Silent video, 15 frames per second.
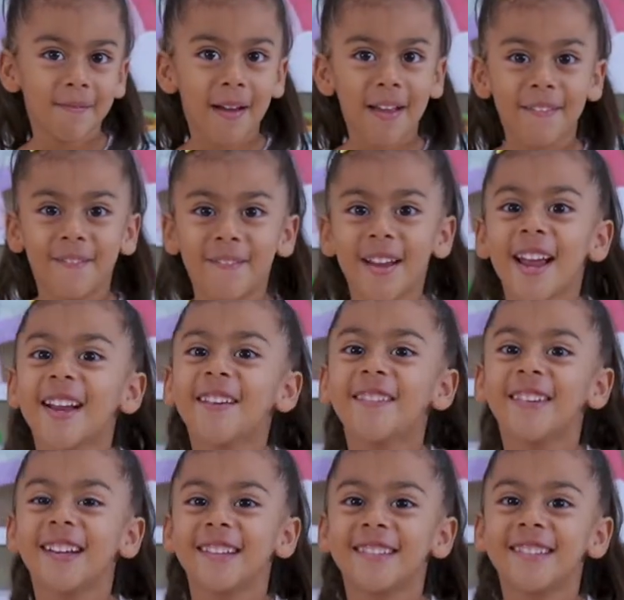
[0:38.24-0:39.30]
My
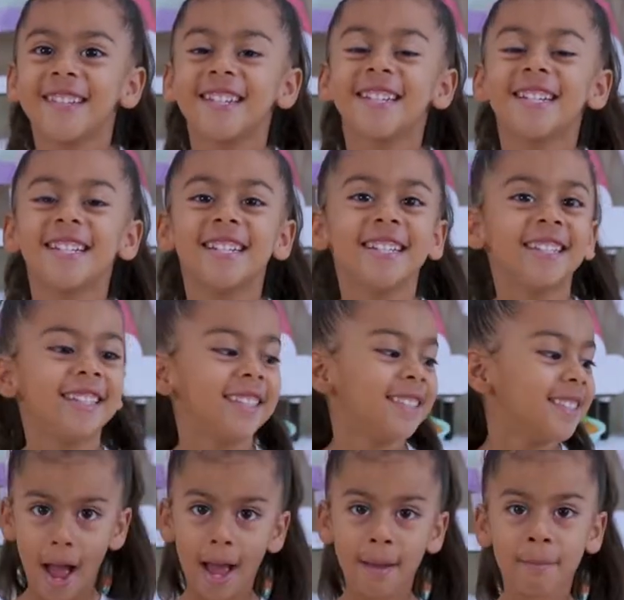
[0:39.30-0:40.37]
favorite
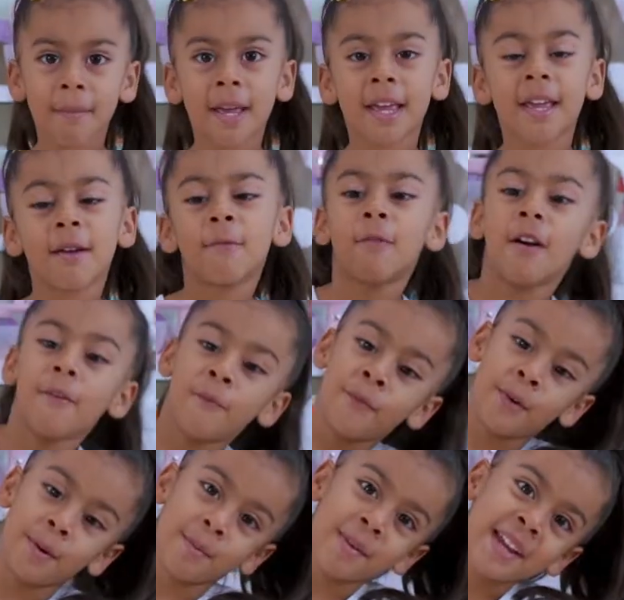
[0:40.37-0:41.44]
cheese. I make it one
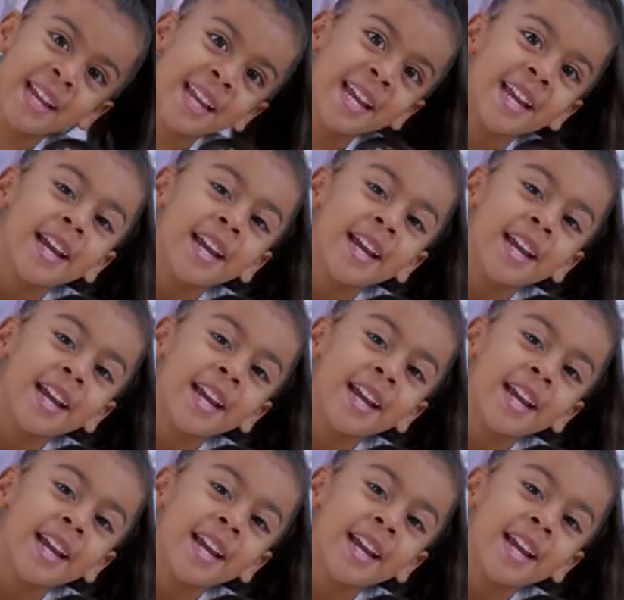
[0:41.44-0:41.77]
for me,